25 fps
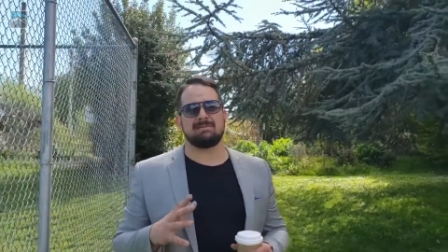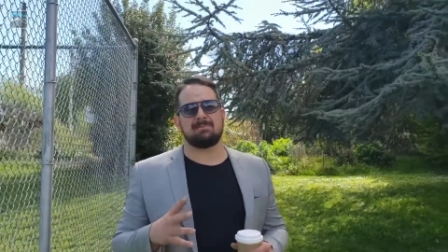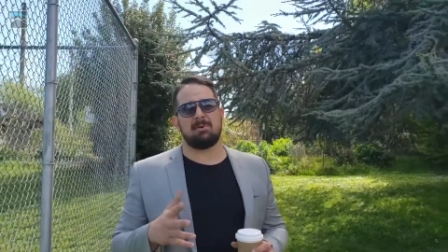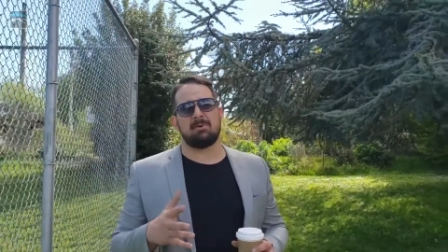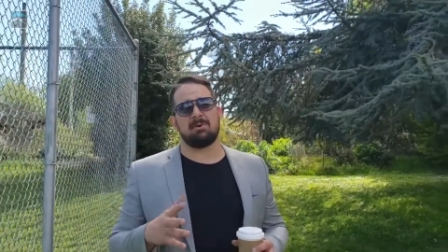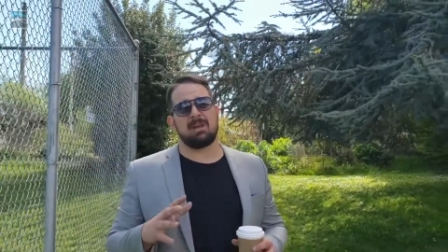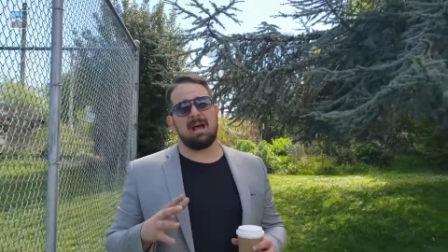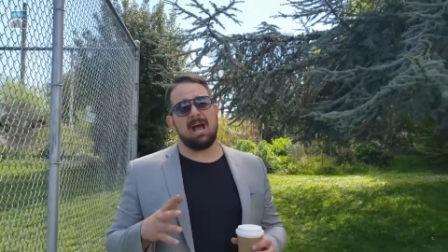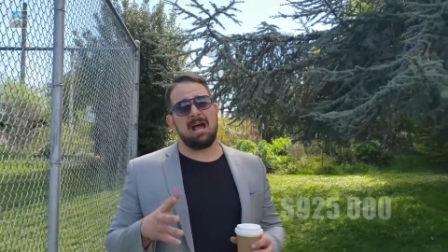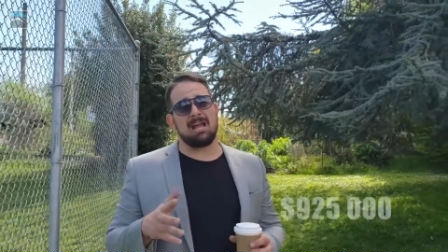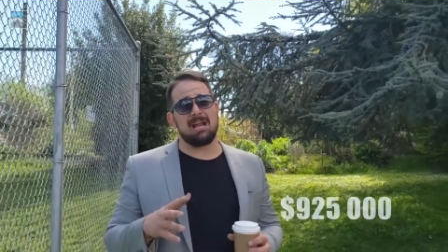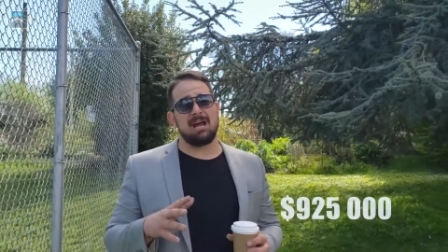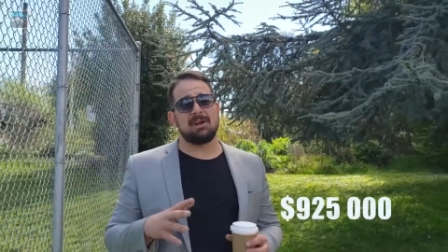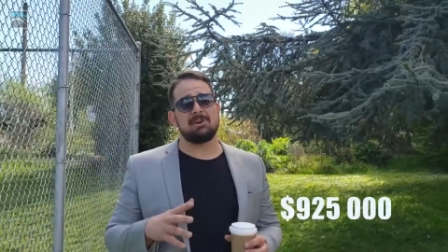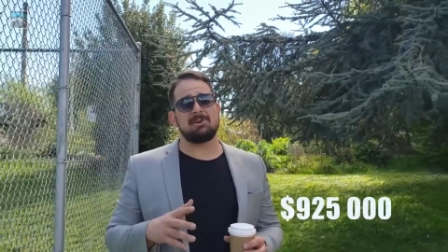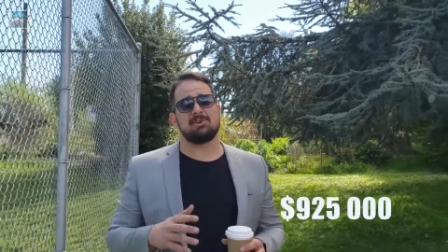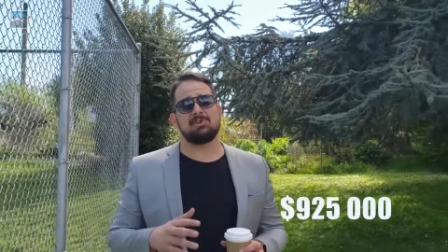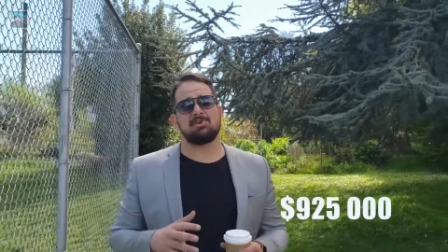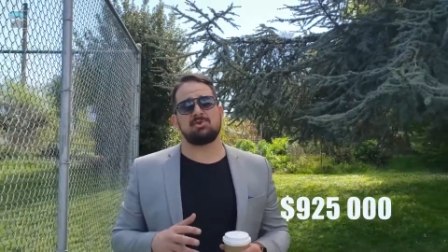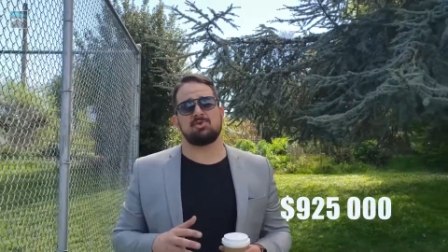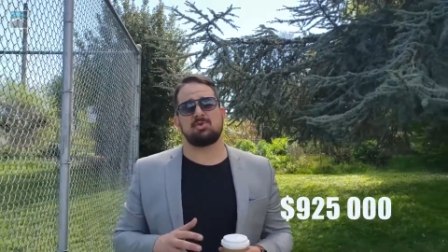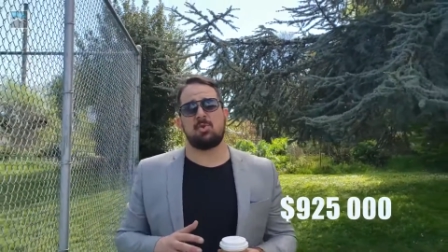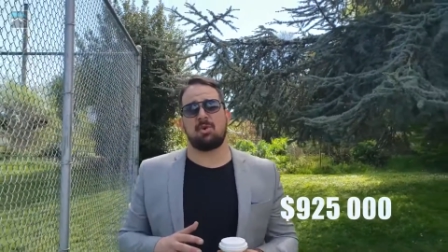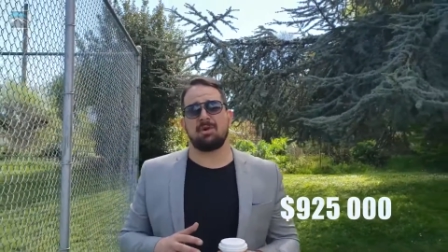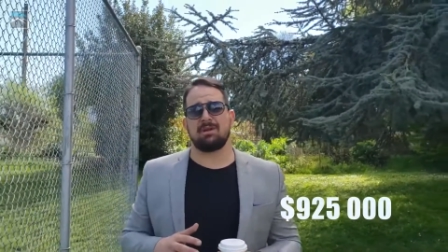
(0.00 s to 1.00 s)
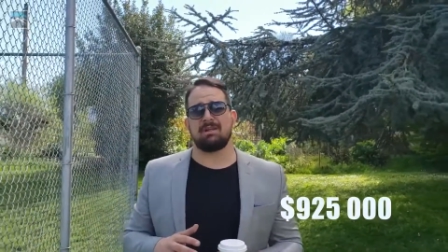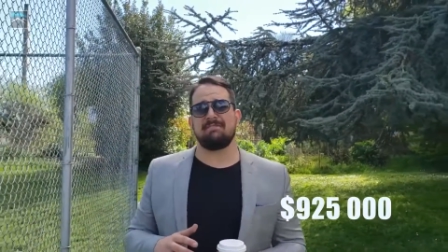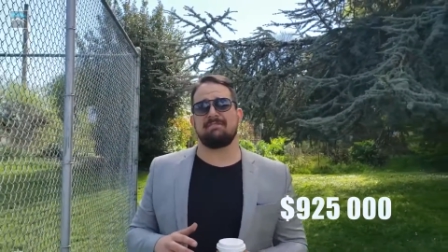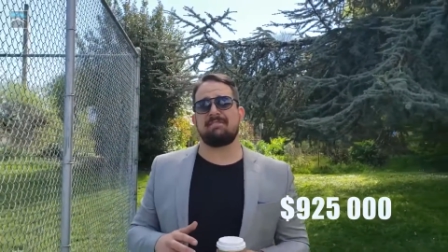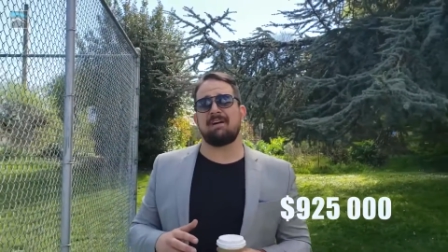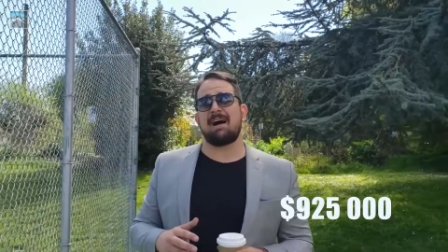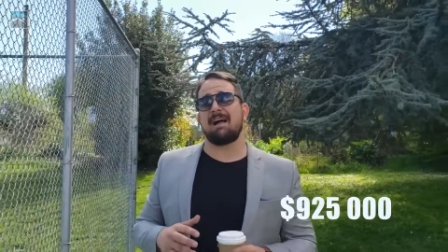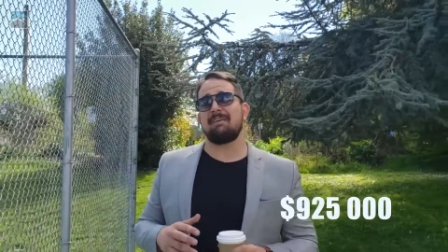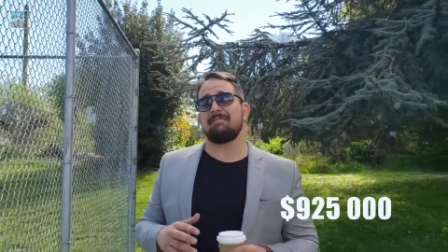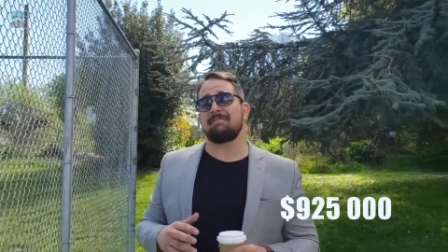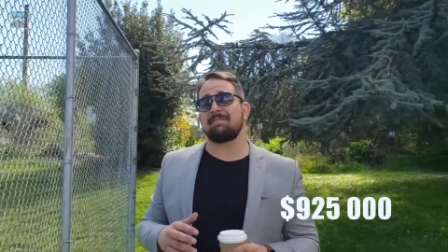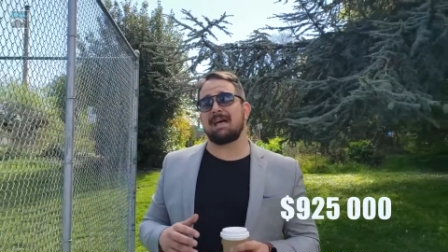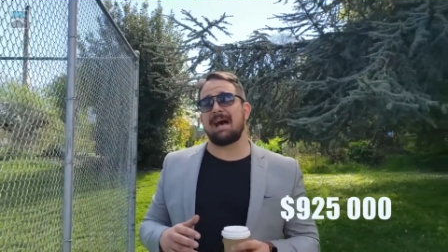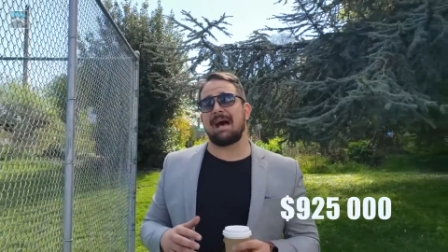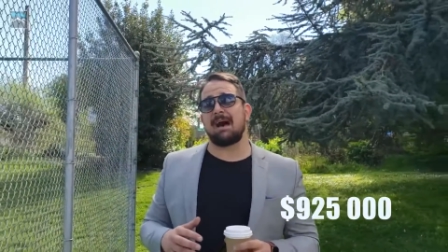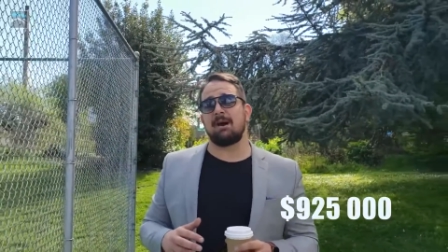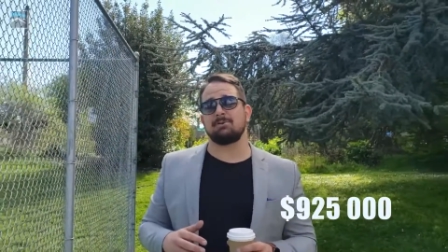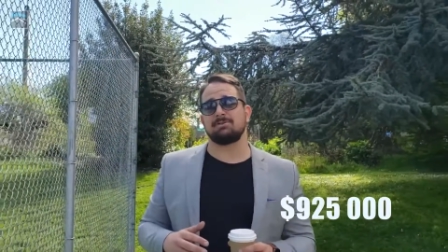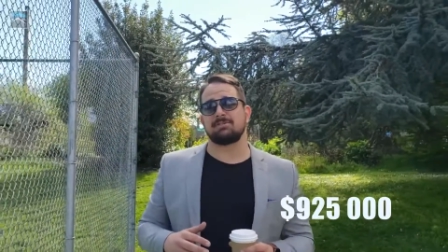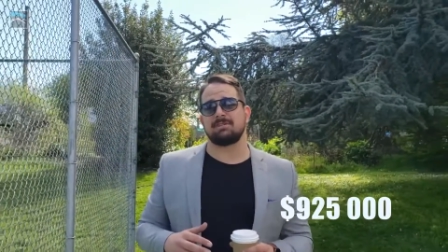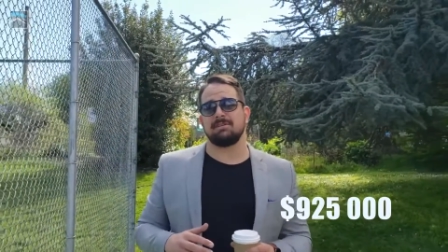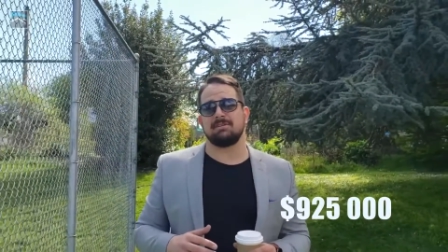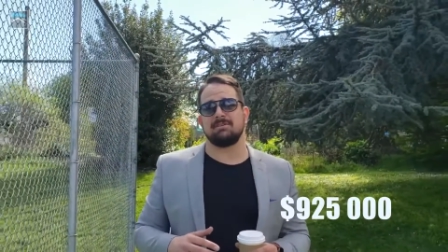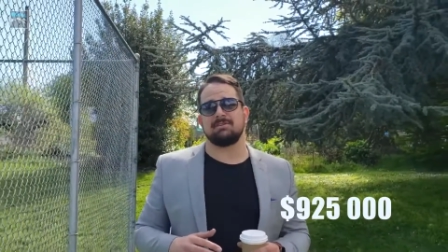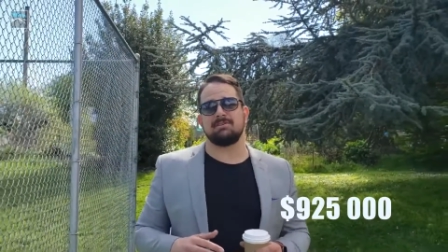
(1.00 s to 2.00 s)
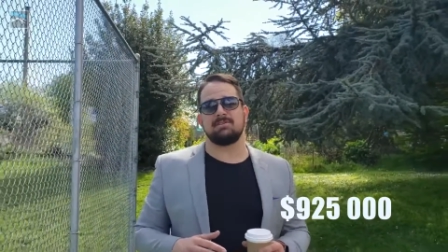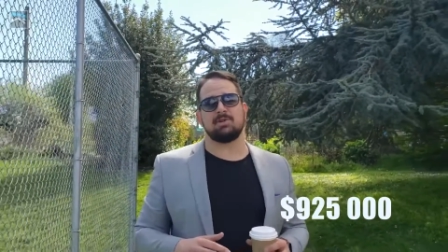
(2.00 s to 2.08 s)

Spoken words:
about $925,000.